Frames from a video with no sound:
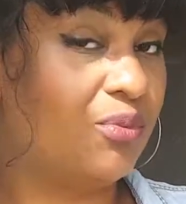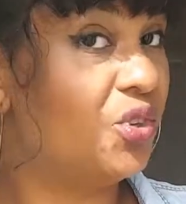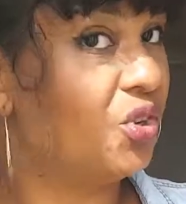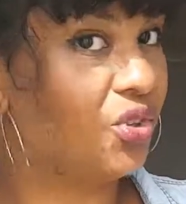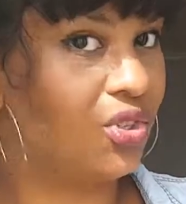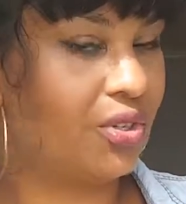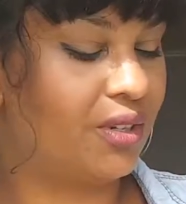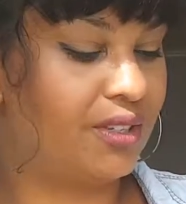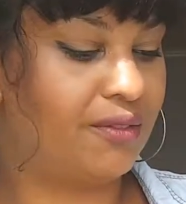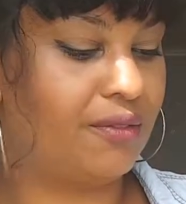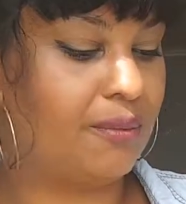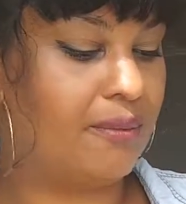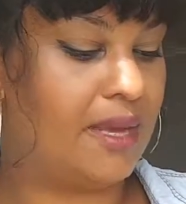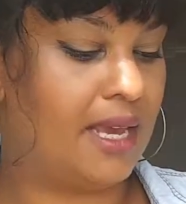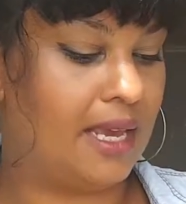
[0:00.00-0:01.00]
I'm not sure it's
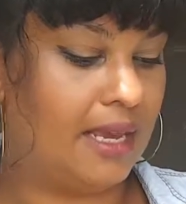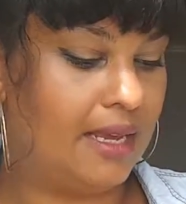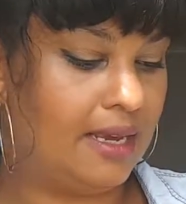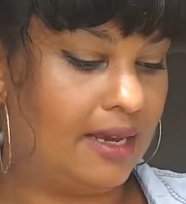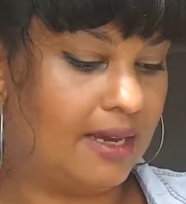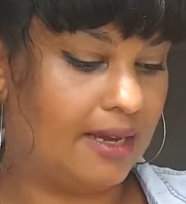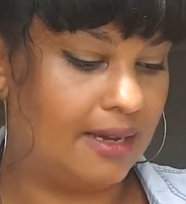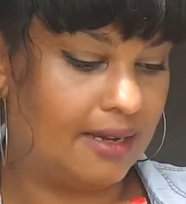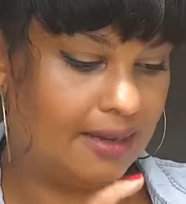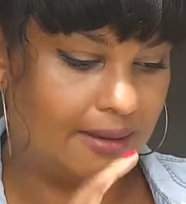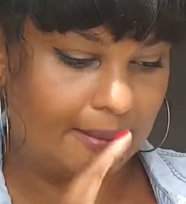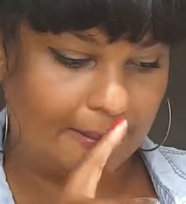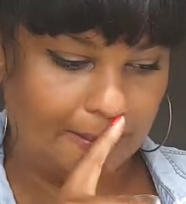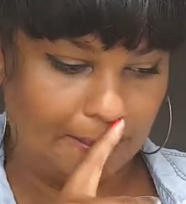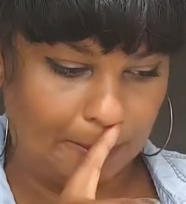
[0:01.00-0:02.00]
for me.
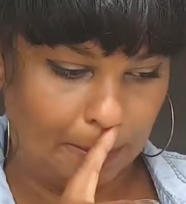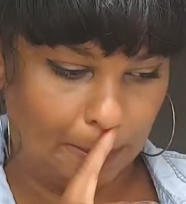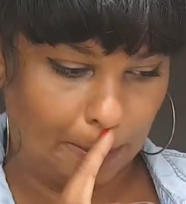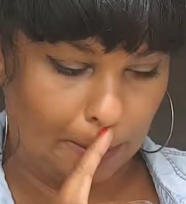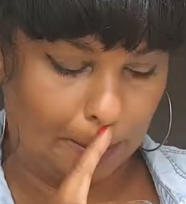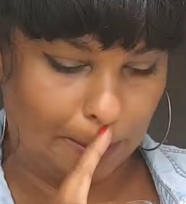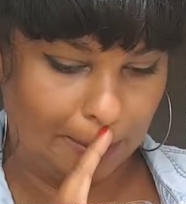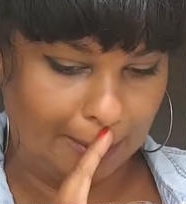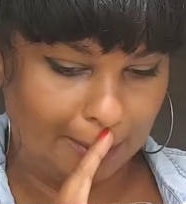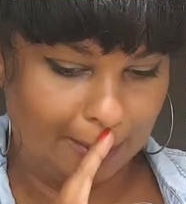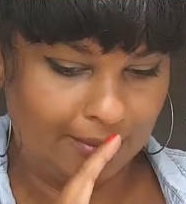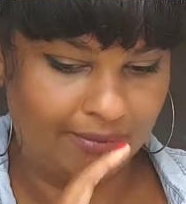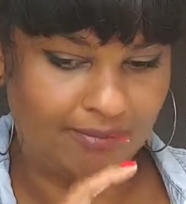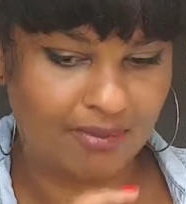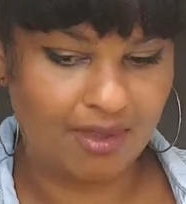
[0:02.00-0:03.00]
I'm
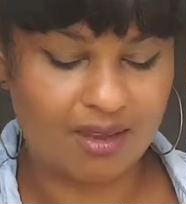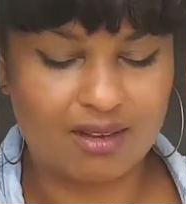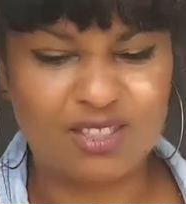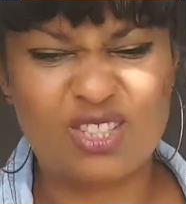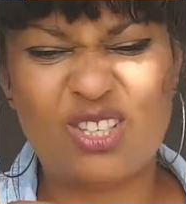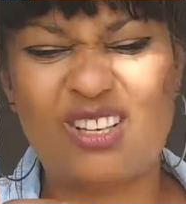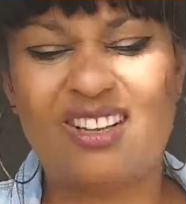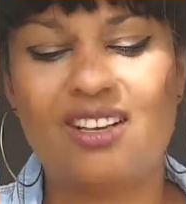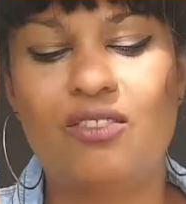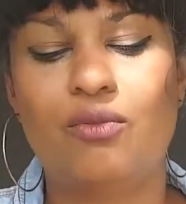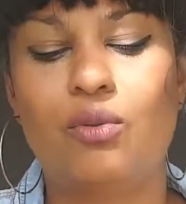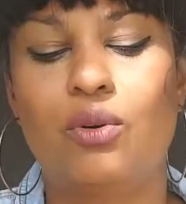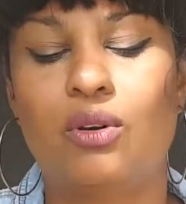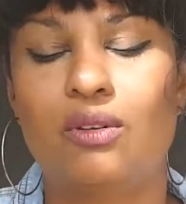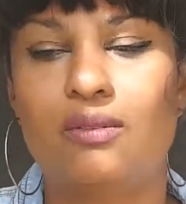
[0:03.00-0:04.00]
trying to think of
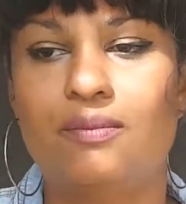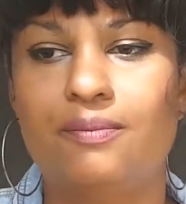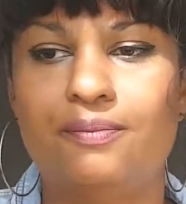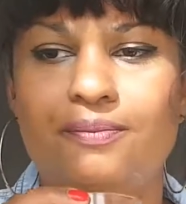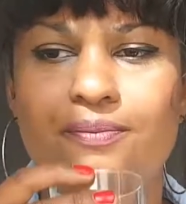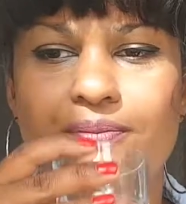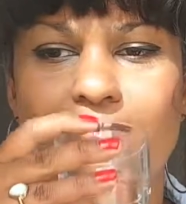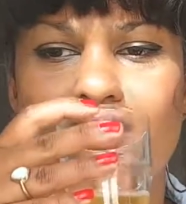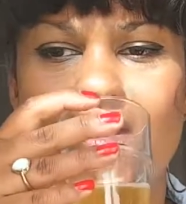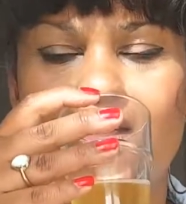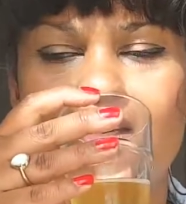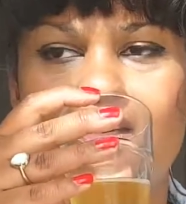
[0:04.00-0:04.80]
what I